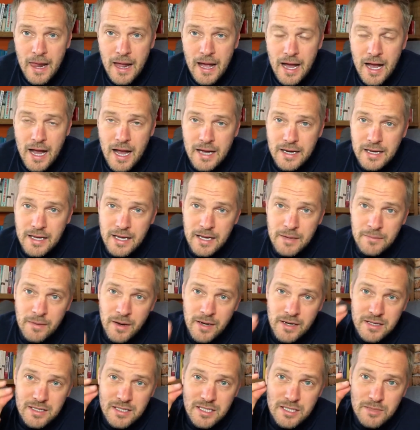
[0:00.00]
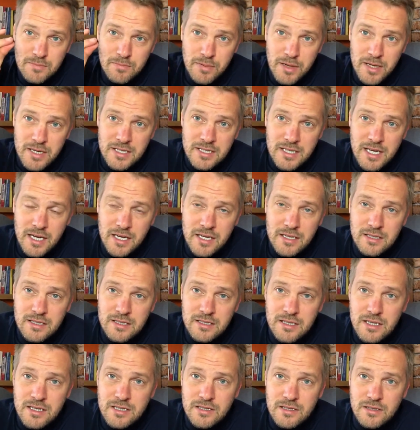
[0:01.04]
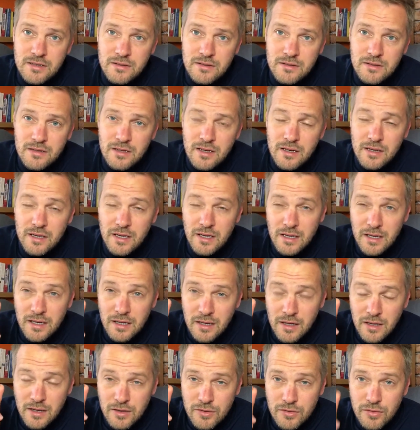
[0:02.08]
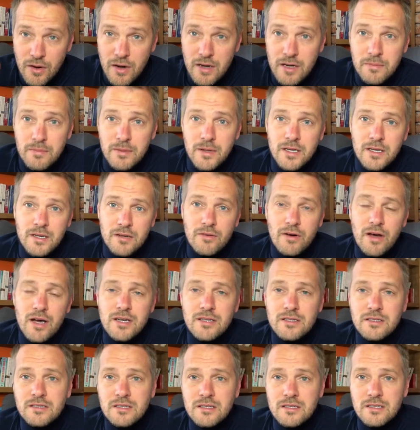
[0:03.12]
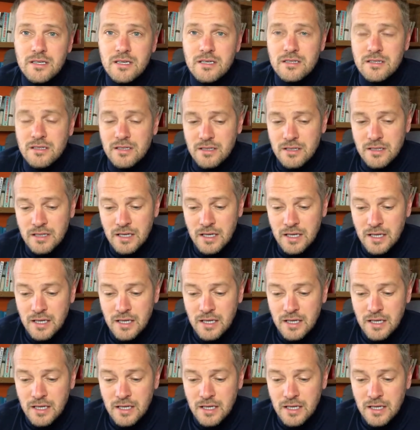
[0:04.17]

and he made a split-second decision, an incredibly courageous decision,